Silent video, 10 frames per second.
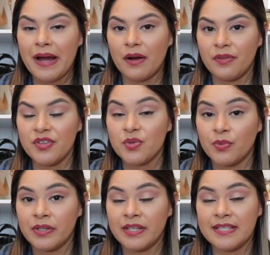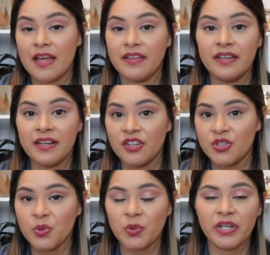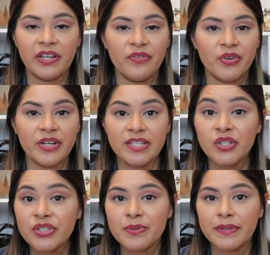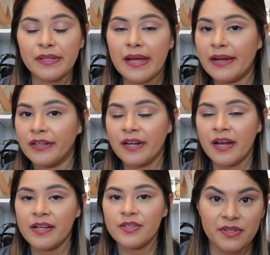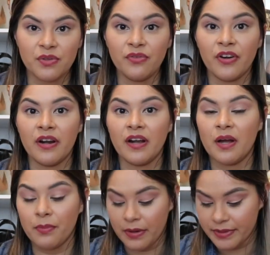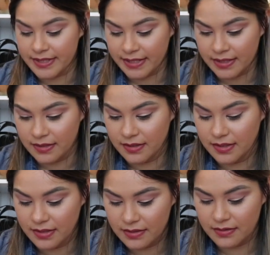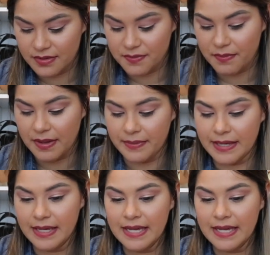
how this works, how the connections work, if there continues to be a lag or not. But so far, a couple hours in, there's my baby.